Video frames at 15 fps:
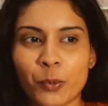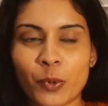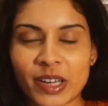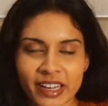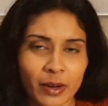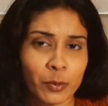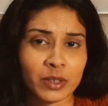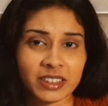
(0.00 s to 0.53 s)
what
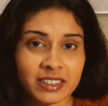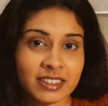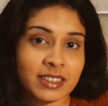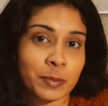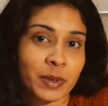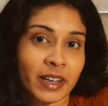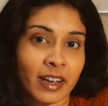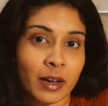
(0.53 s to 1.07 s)
I wanted to
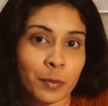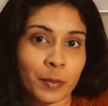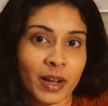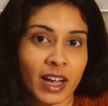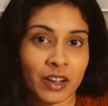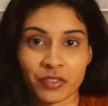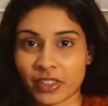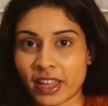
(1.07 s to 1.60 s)
become
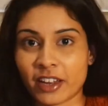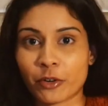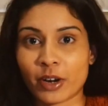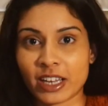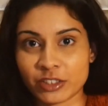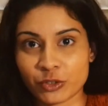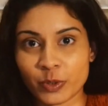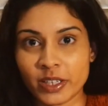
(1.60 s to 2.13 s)
after I
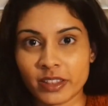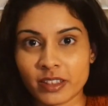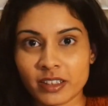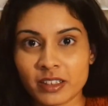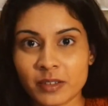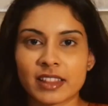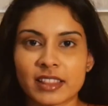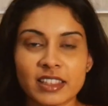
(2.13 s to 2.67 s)
graduated.
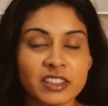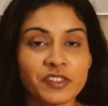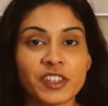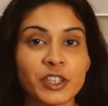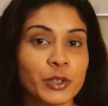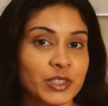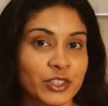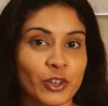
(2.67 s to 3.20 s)
This
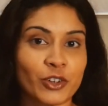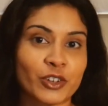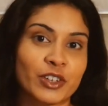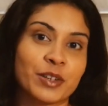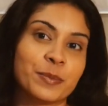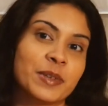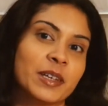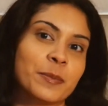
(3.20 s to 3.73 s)
video is not going
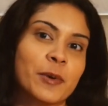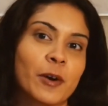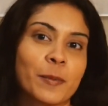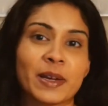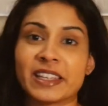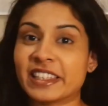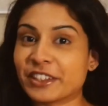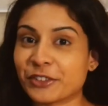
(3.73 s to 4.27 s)
to be about
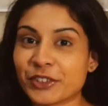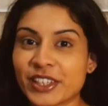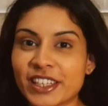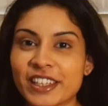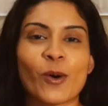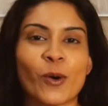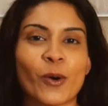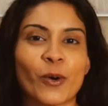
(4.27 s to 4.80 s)
my degree
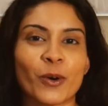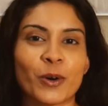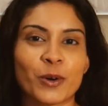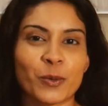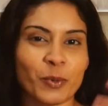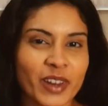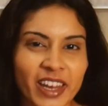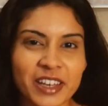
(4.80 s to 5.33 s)
or
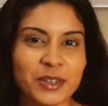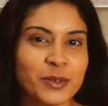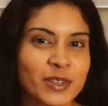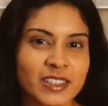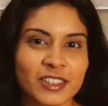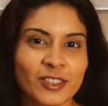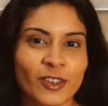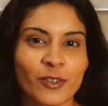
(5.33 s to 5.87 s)
what I do
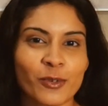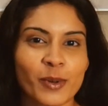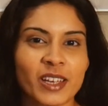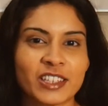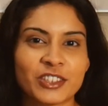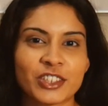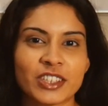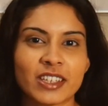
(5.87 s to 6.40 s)
as a software
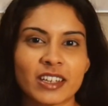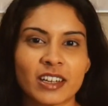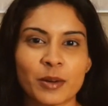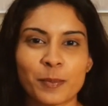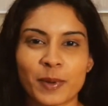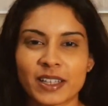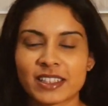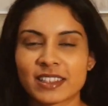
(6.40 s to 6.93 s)
engineer,
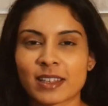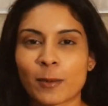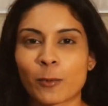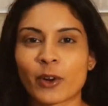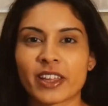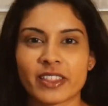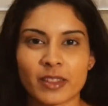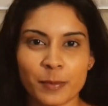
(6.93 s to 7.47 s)
but
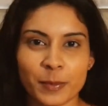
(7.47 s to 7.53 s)
somewhere in the